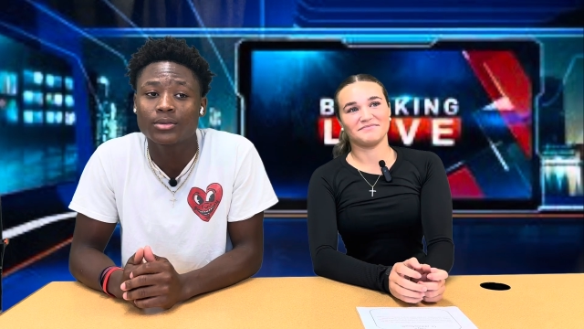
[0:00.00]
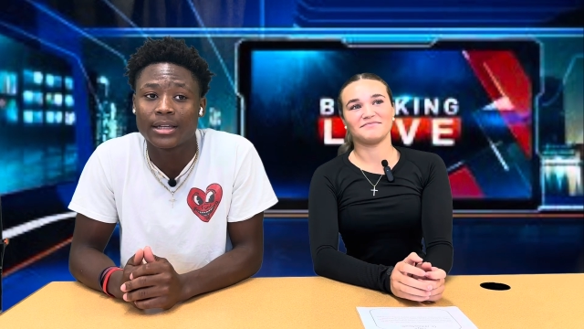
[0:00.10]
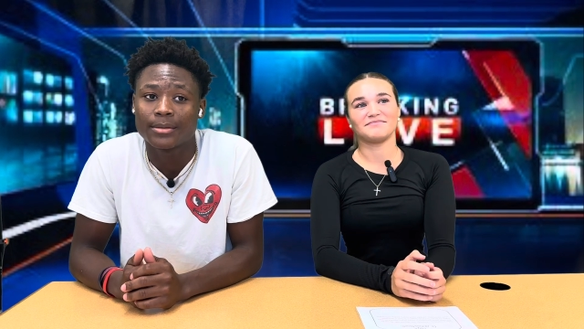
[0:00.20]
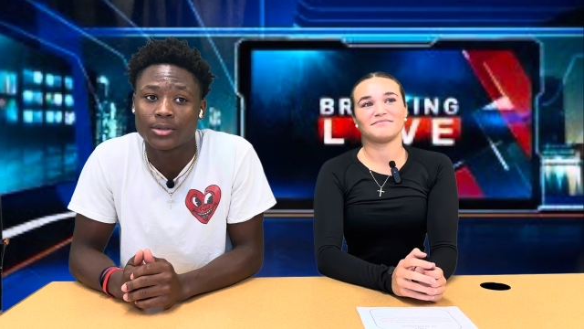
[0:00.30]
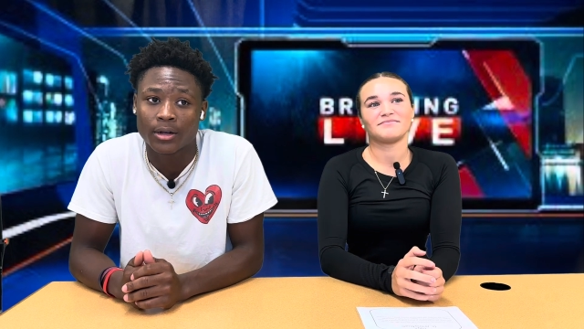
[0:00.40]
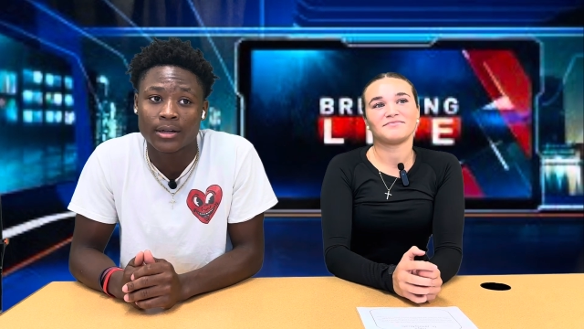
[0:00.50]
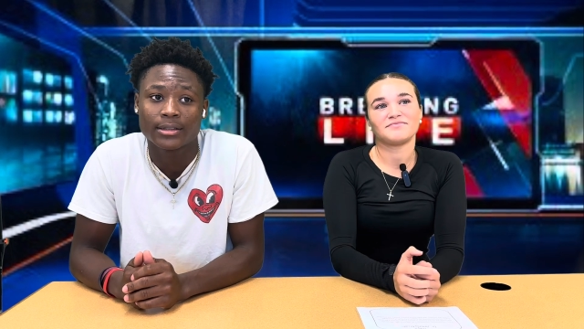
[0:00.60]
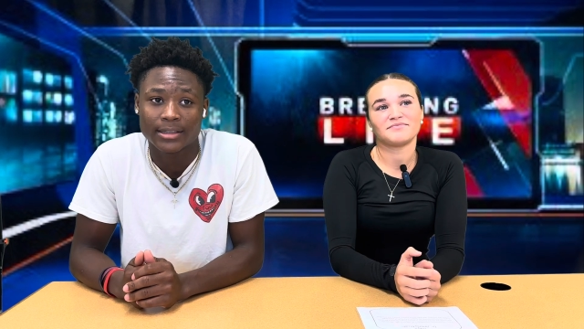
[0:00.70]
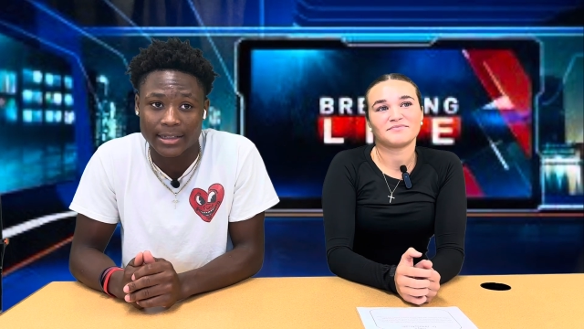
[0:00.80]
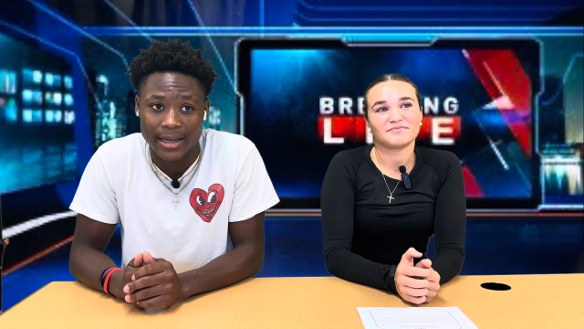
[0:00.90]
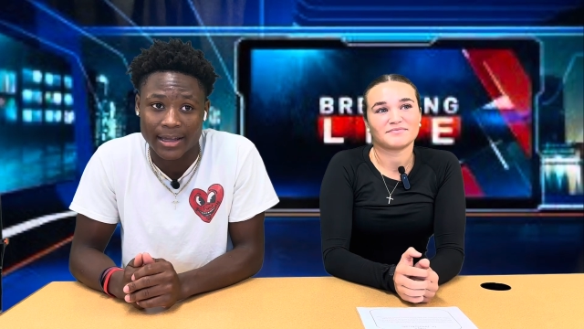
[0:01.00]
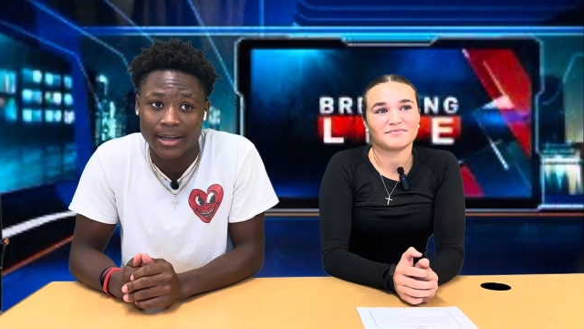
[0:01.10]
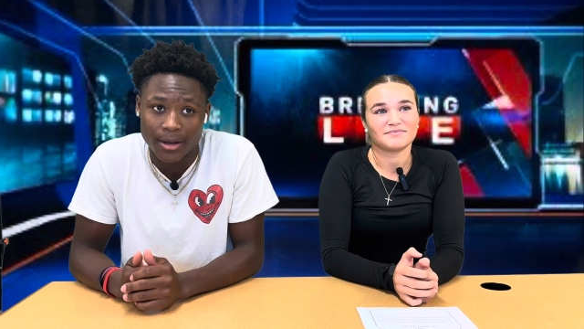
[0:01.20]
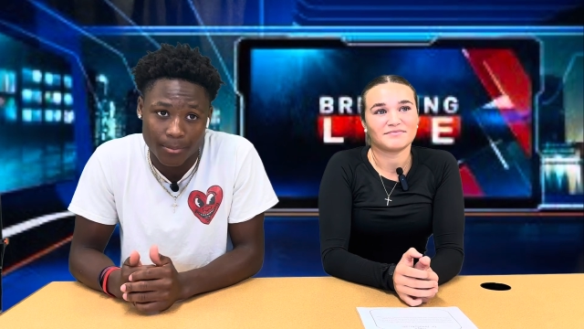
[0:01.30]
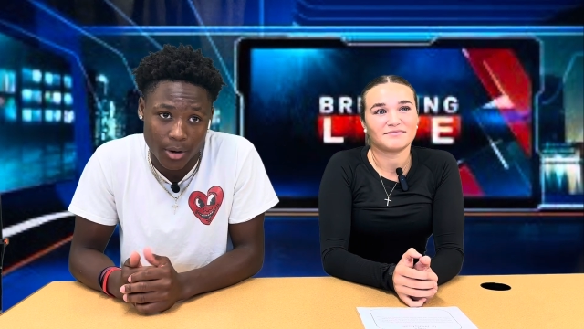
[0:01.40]
Speaker 1: two themes are
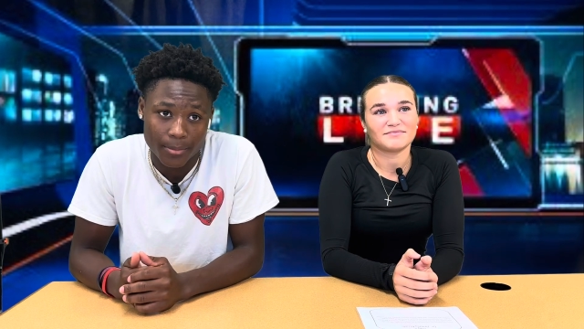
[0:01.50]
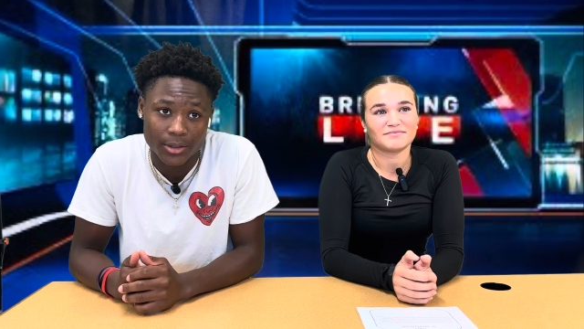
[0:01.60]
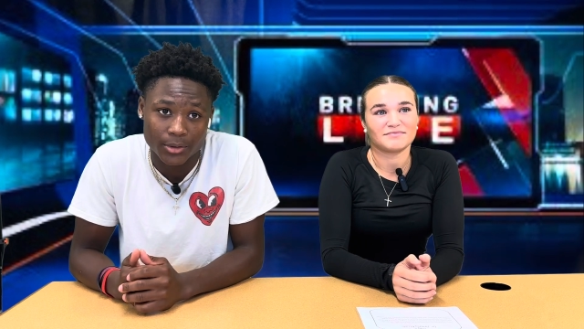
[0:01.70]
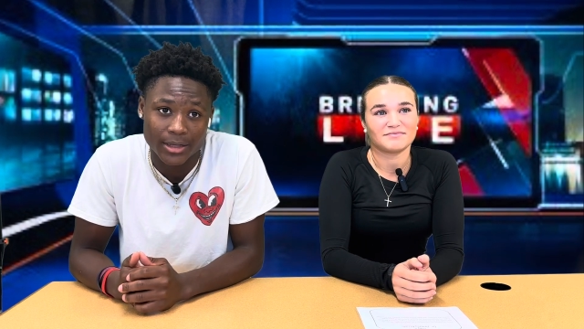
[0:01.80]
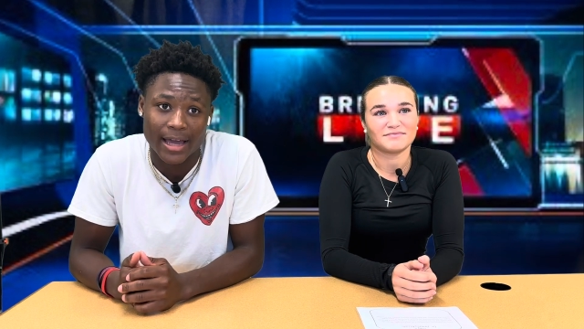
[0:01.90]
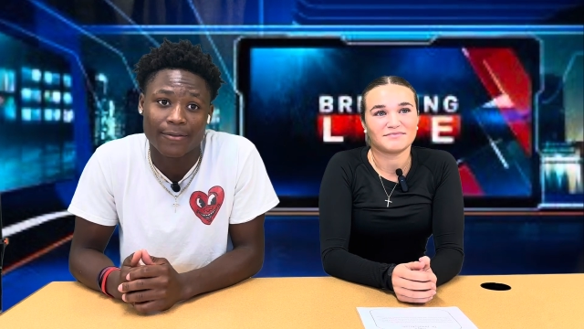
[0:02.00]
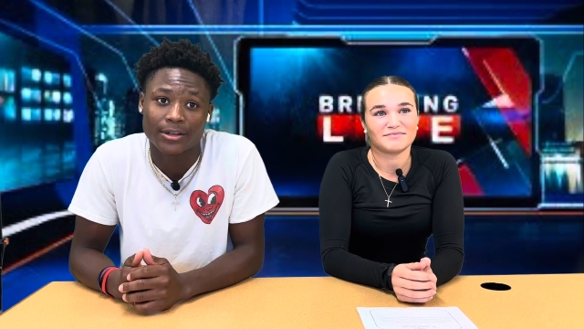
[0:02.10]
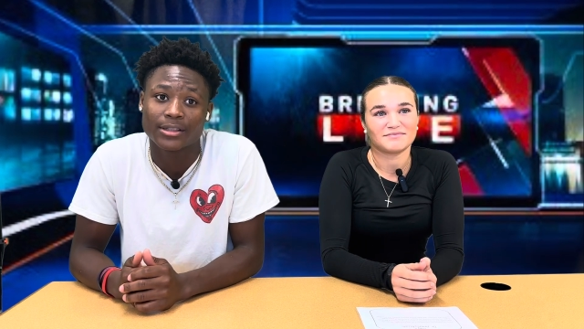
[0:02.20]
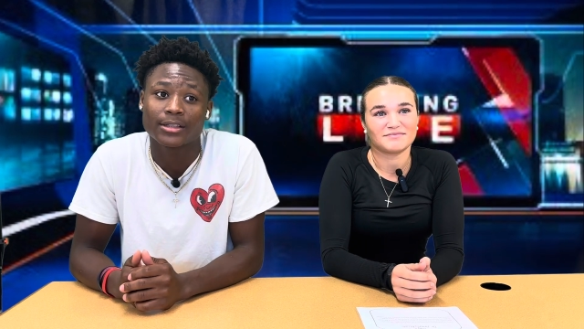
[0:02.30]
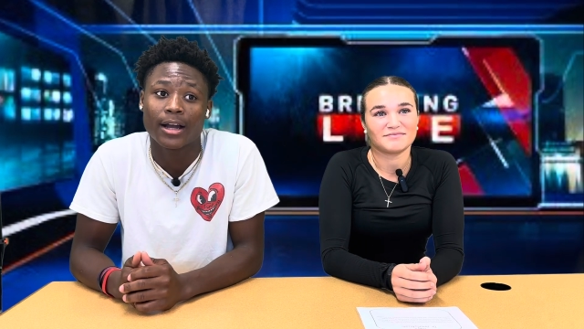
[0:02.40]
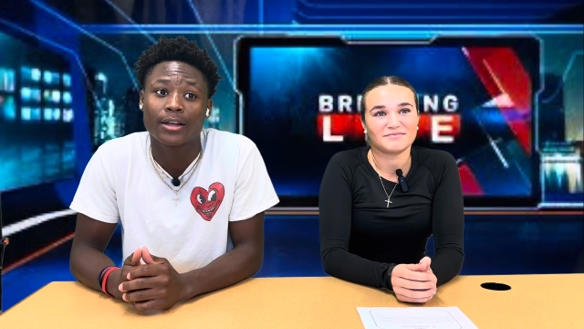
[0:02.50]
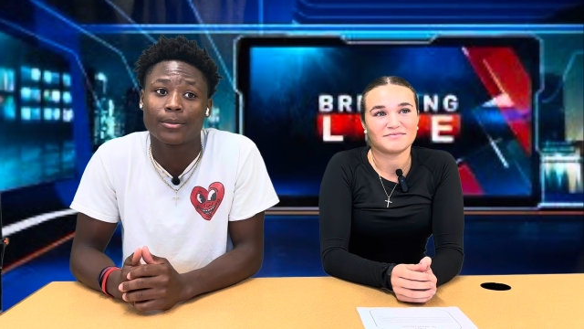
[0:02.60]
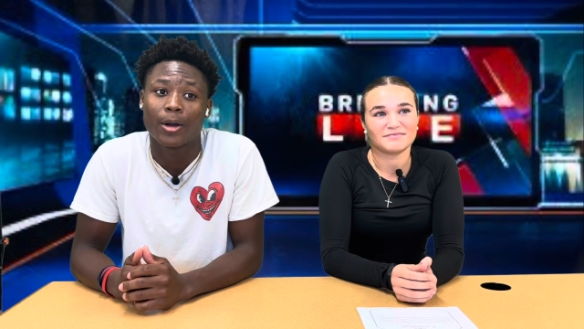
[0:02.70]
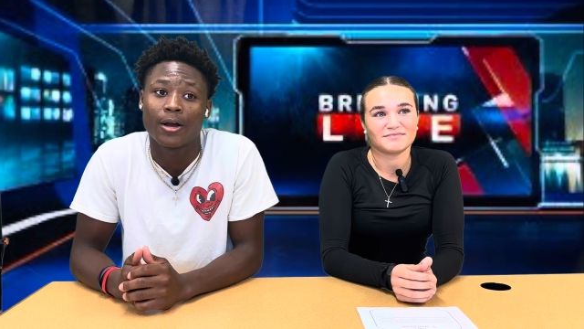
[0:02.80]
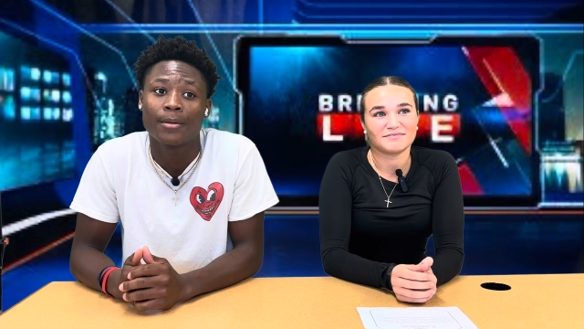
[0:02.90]
today, Barbecue Dad versus
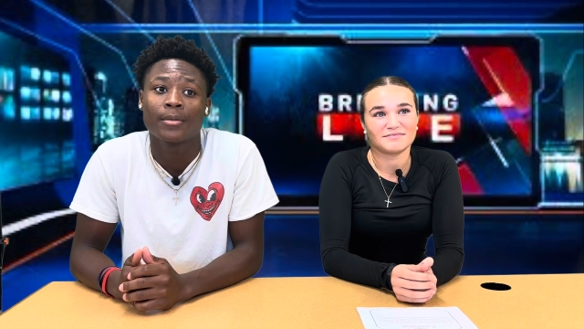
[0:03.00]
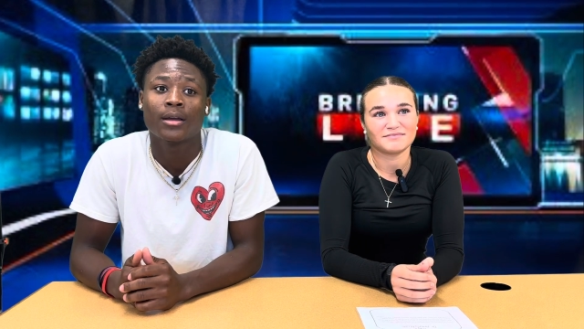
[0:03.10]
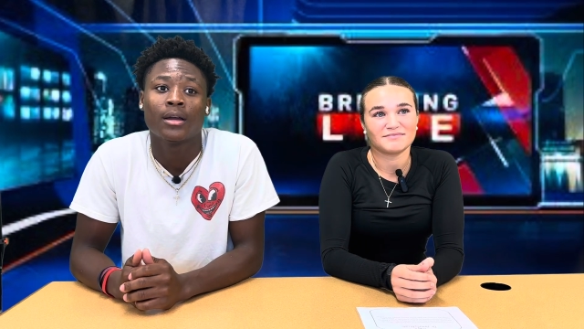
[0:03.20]
Soccer Mom,